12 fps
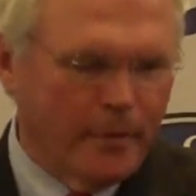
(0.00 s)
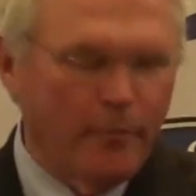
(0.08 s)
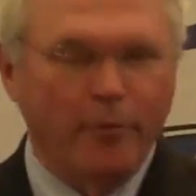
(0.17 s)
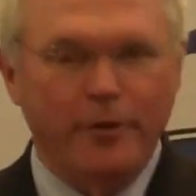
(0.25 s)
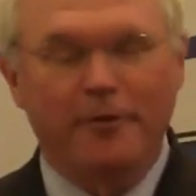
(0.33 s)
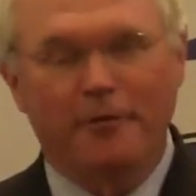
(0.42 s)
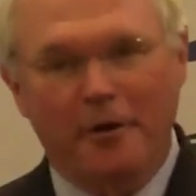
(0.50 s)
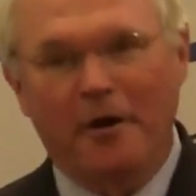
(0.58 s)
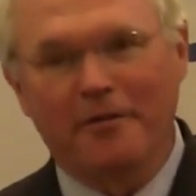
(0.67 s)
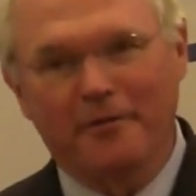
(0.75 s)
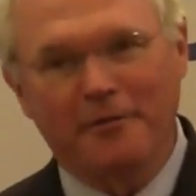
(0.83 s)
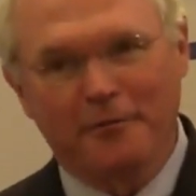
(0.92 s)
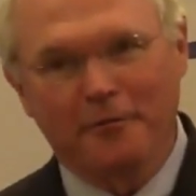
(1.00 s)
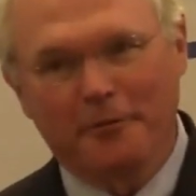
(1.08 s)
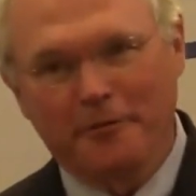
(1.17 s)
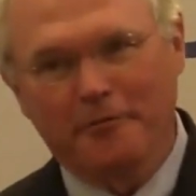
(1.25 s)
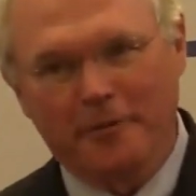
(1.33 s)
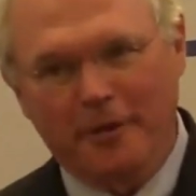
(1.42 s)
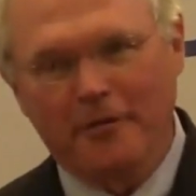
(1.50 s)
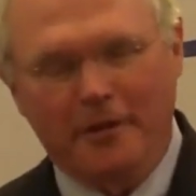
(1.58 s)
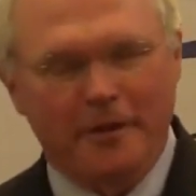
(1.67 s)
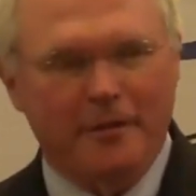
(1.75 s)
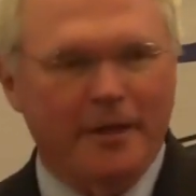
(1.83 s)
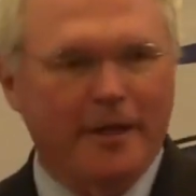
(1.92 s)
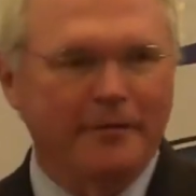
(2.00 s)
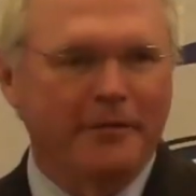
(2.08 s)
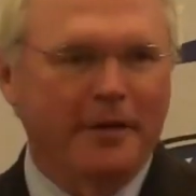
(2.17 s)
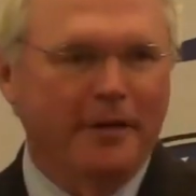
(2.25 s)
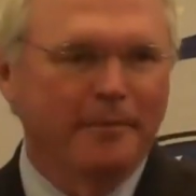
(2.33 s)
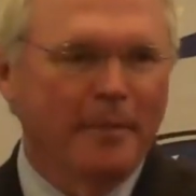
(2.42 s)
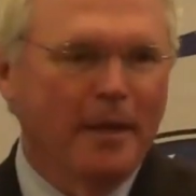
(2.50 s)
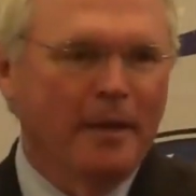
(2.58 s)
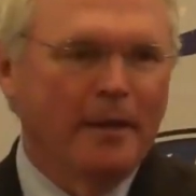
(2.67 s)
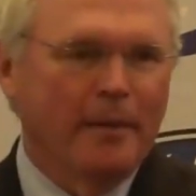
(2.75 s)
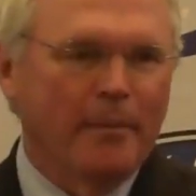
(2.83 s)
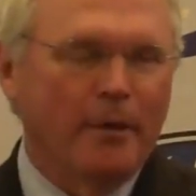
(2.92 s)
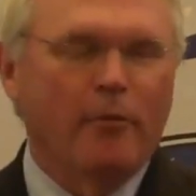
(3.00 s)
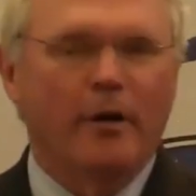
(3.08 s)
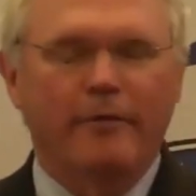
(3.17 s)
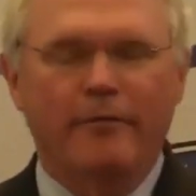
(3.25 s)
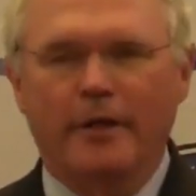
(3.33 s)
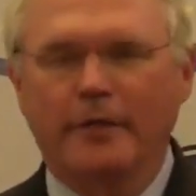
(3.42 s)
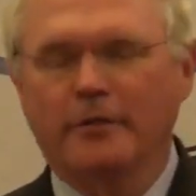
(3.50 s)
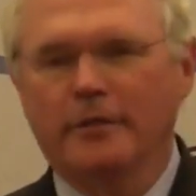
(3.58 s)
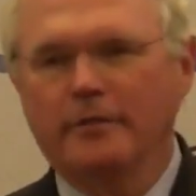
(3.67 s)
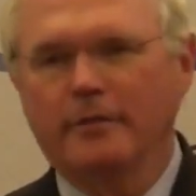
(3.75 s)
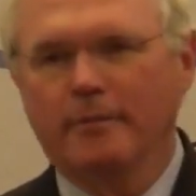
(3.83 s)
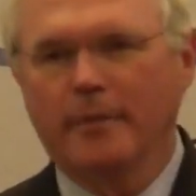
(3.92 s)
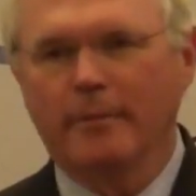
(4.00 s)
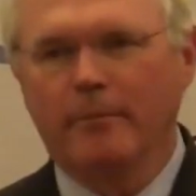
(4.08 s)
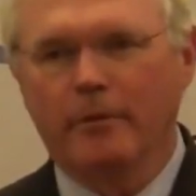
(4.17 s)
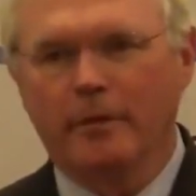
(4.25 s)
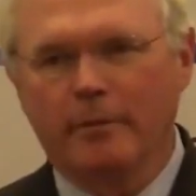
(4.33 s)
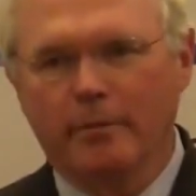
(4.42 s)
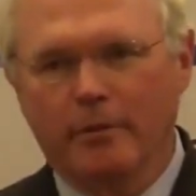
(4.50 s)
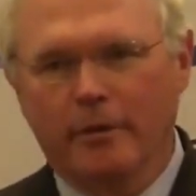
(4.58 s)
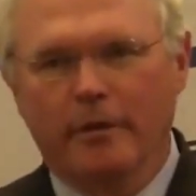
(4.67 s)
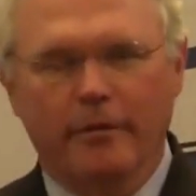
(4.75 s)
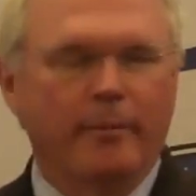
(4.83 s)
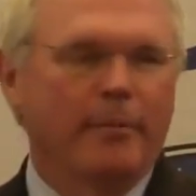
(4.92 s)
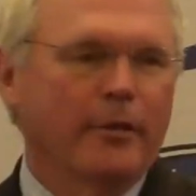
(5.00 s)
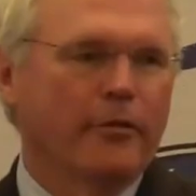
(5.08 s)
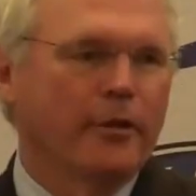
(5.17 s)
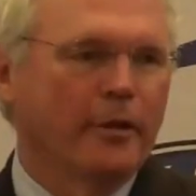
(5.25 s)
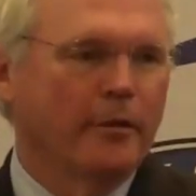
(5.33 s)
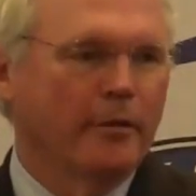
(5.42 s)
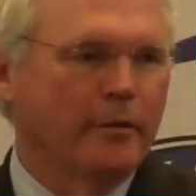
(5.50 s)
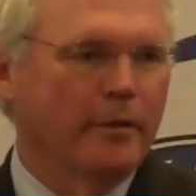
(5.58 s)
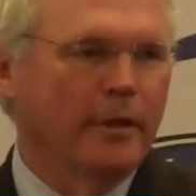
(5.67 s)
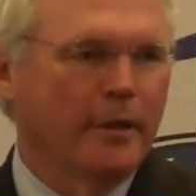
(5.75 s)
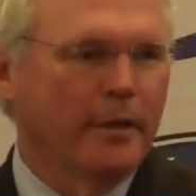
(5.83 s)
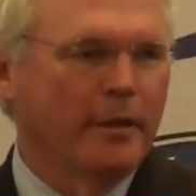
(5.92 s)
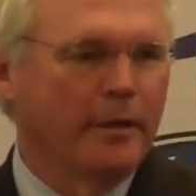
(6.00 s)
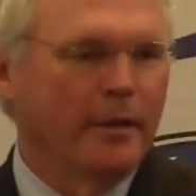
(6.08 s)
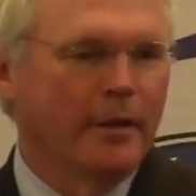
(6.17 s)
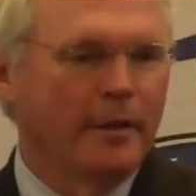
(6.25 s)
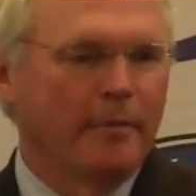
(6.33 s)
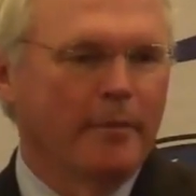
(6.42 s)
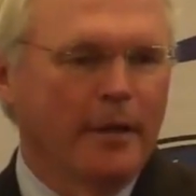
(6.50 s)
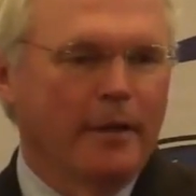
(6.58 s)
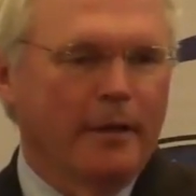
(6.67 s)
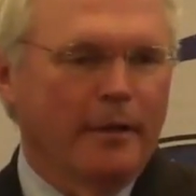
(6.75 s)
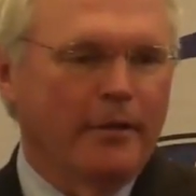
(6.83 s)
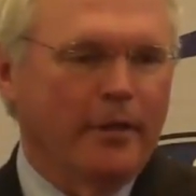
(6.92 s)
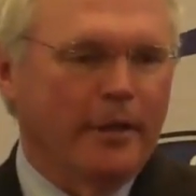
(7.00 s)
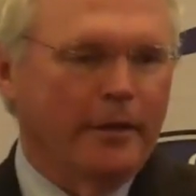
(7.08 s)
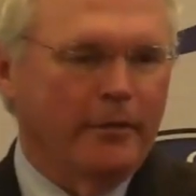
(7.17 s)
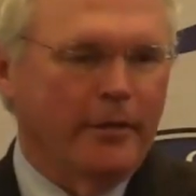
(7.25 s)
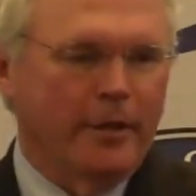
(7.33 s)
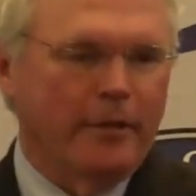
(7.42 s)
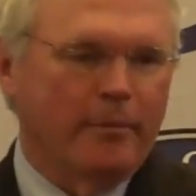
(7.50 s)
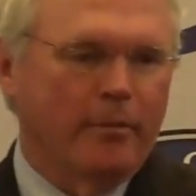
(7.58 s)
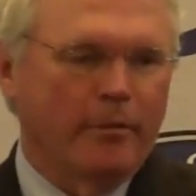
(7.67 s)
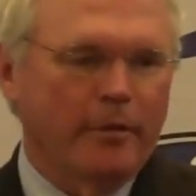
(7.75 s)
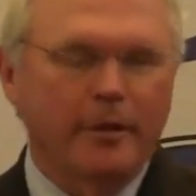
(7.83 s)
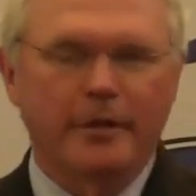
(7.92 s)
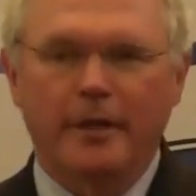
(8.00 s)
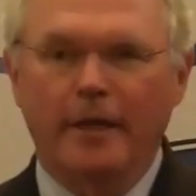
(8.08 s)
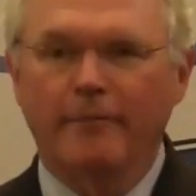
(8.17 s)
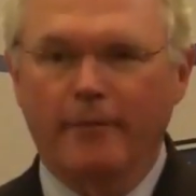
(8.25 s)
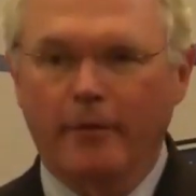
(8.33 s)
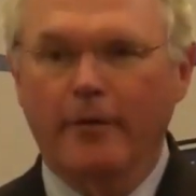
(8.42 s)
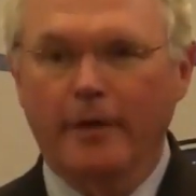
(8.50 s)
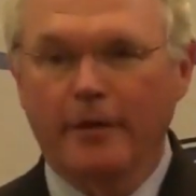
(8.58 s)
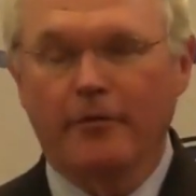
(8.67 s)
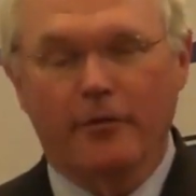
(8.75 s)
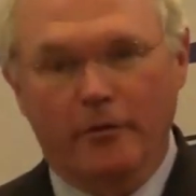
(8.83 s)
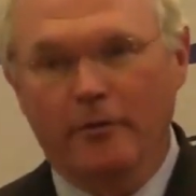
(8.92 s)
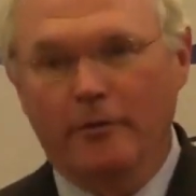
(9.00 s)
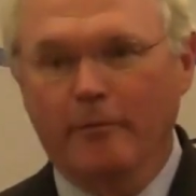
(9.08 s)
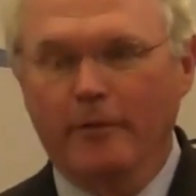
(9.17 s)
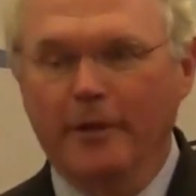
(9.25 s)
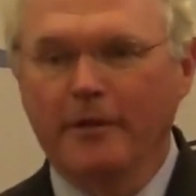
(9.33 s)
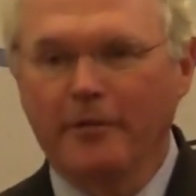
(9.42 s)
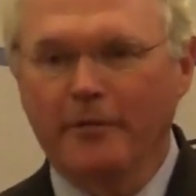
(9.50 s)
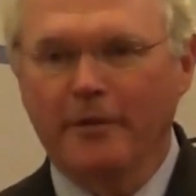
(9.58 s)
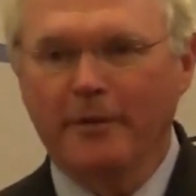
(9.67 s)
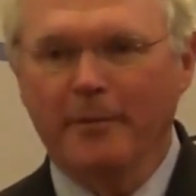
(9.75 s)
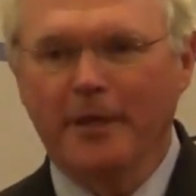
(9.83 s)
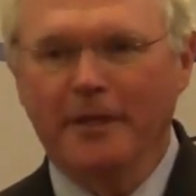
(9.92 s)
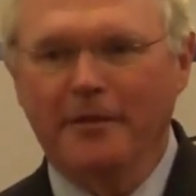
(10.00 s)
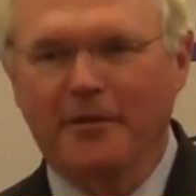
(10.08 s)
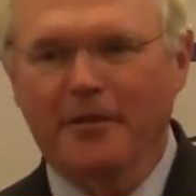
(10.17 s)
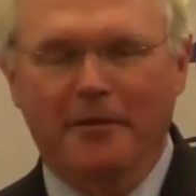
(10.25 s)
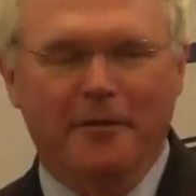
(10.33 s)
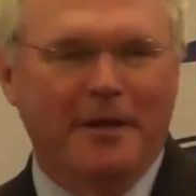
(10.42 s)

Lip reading: when you're an author, you learn tricks like that. My wife actually took my book and put it on the bestseller thing at the airport in Denver, and it sold within 30 minutes, so